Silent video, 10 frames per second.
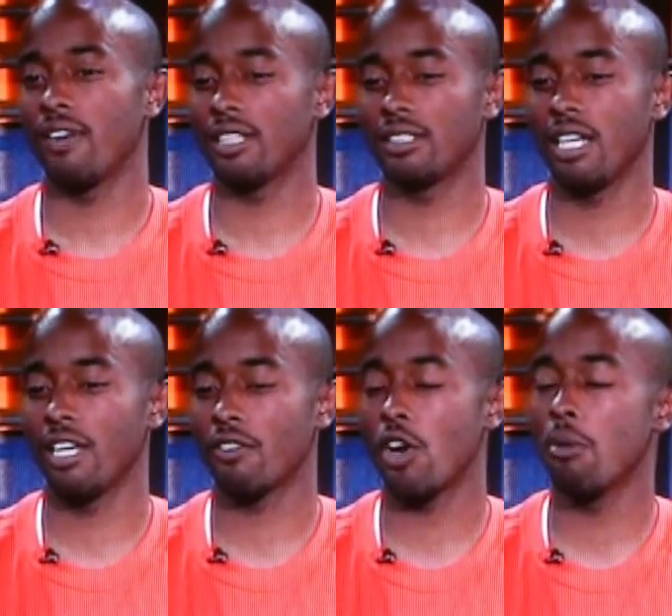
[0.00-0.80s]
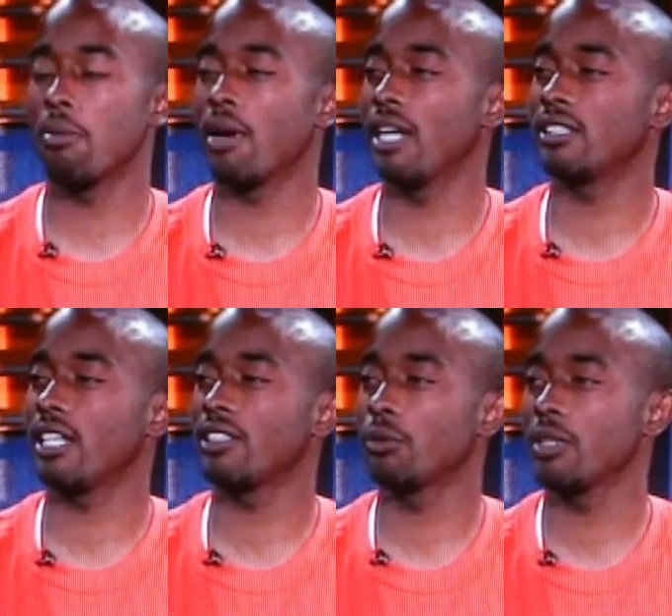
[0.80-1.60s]
If I say if Kobe Bryant
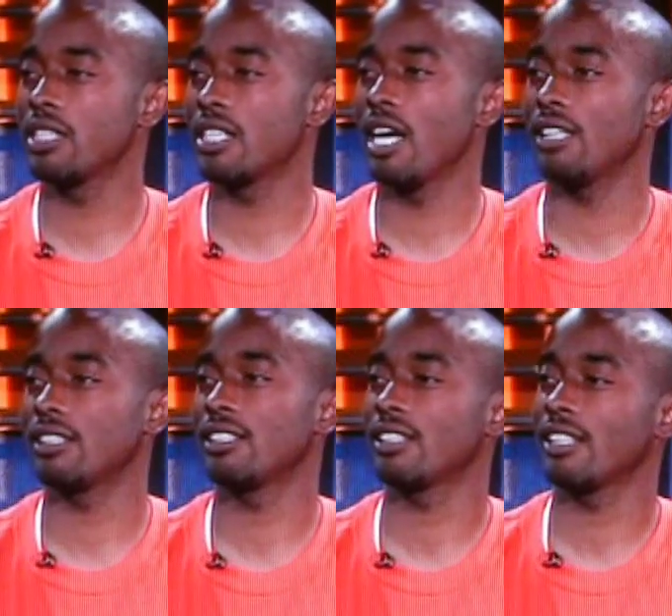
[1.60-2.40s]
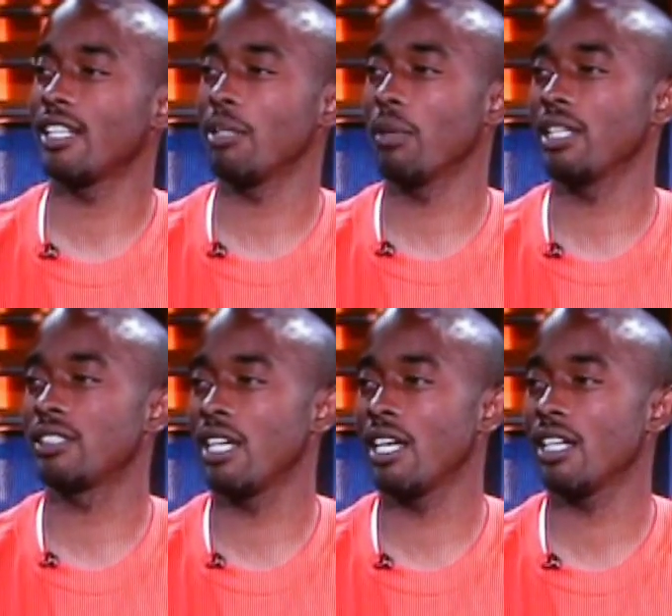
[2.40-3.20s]
takes 20 shots and he
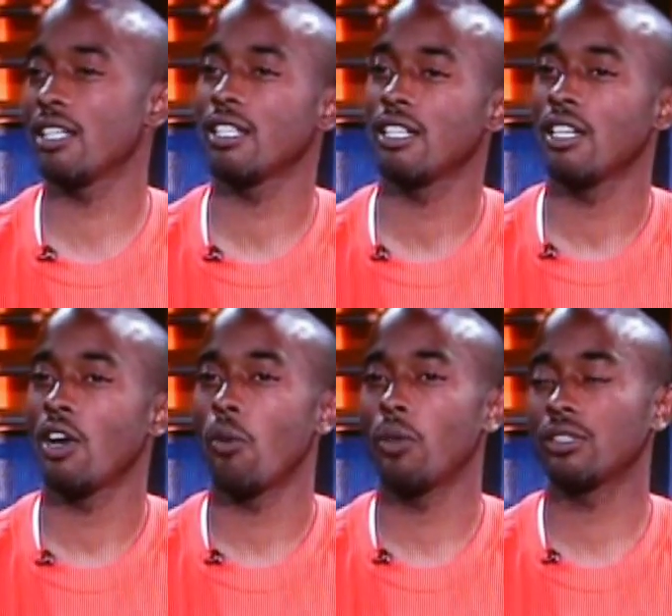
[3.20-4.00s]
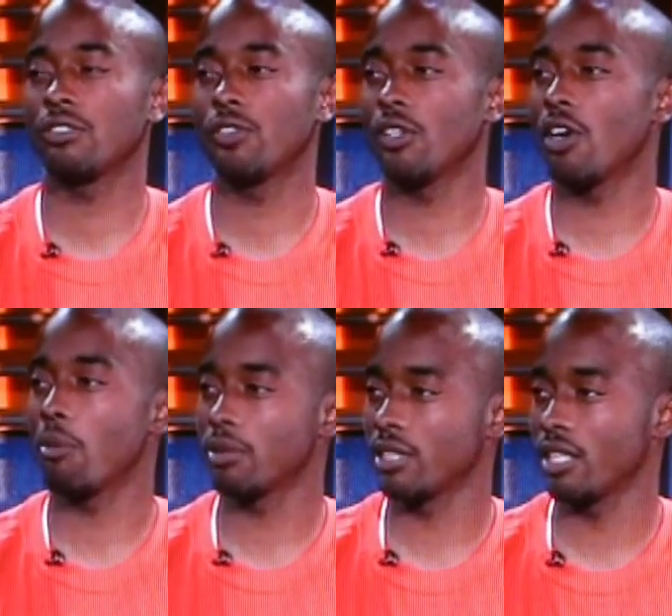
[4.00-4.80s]
makes 10, what's his field
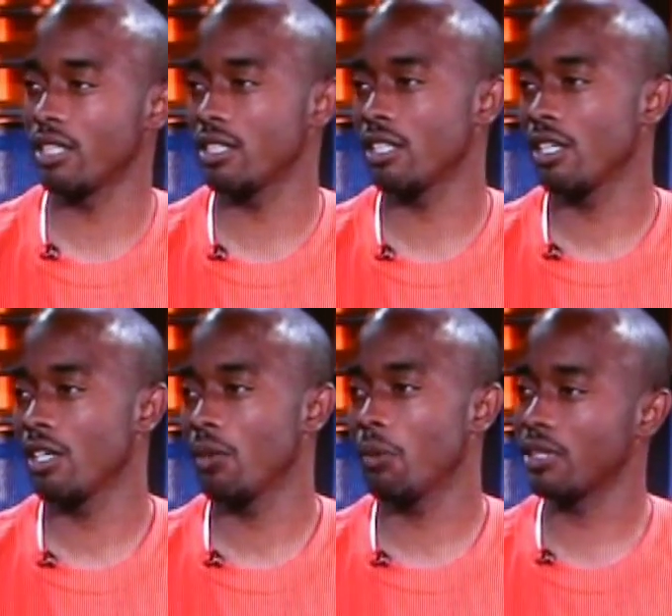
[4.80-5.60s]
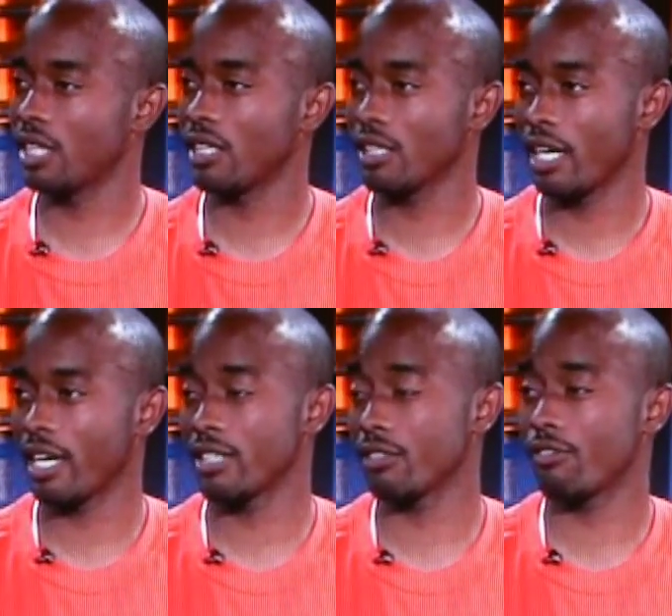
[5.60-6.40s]
goal percentage? What does that look
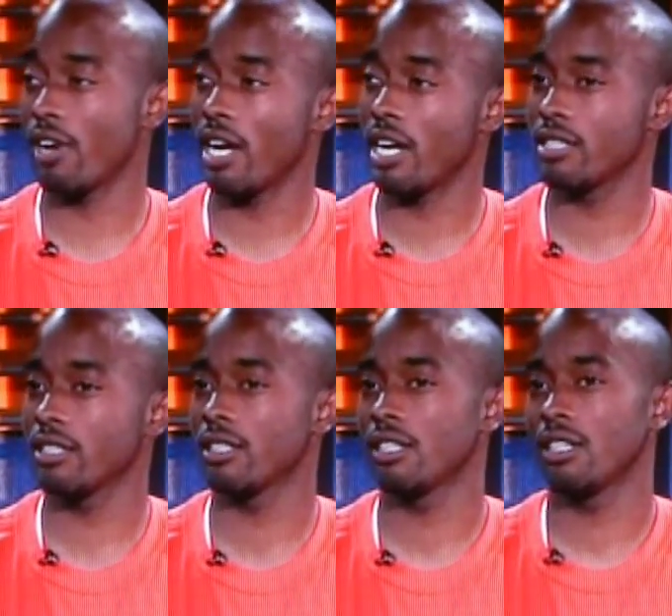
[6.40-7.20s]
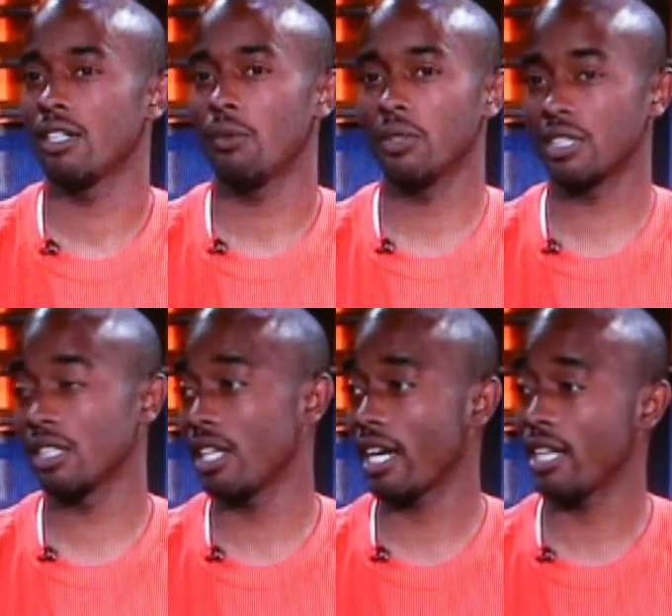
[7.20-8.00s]
like as a fraction? What does
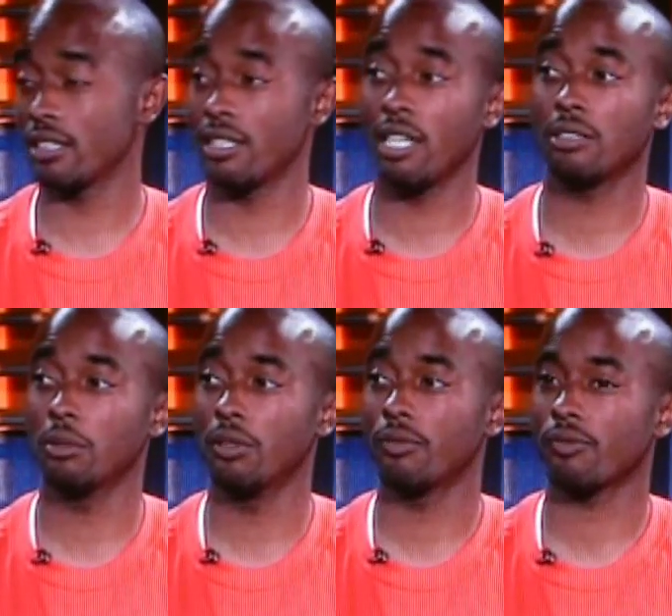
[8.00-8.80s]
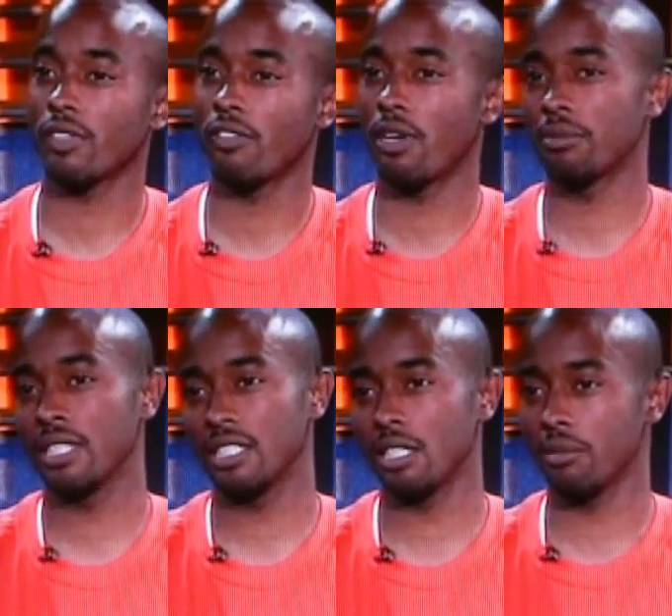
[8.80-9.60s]
it look like as a decimal? If I'm
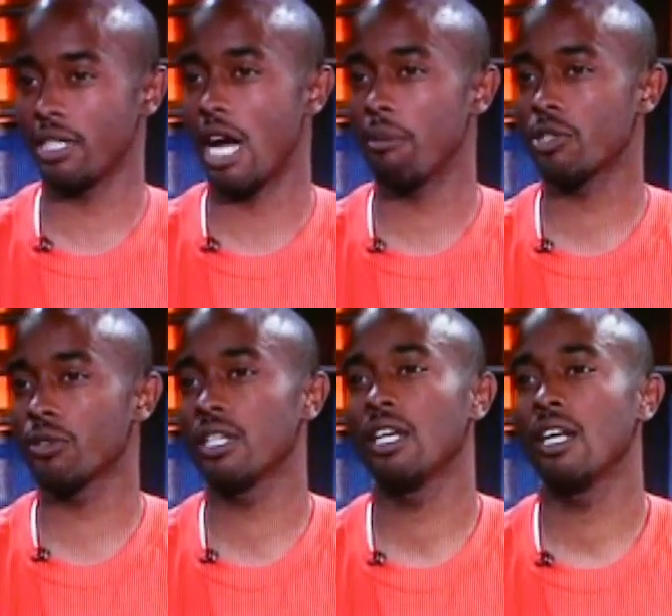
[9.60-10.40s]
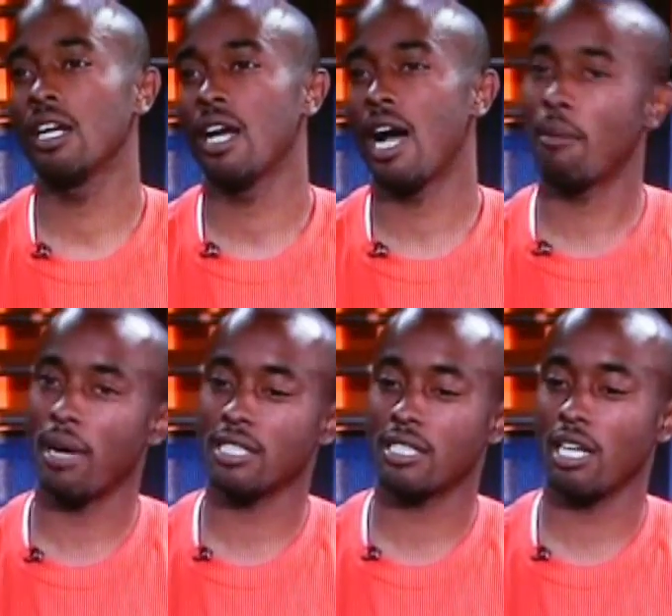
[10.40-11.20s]
teaching them geometry, I
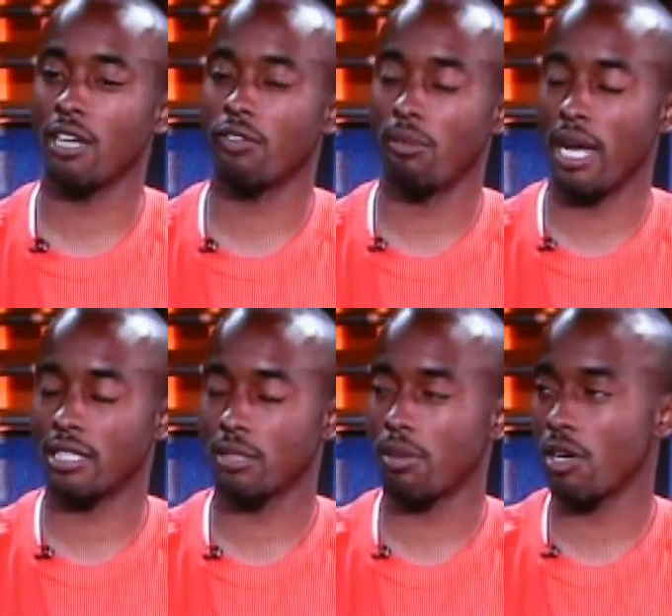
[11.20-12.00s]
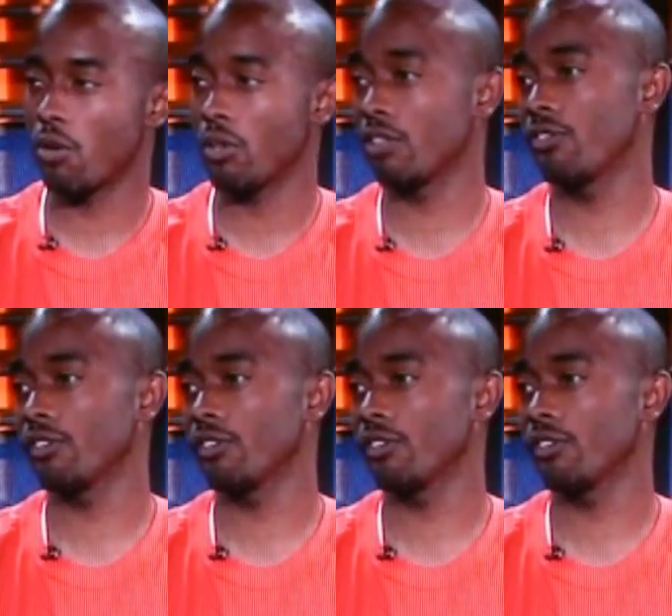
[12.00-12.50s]
might say if a basketball court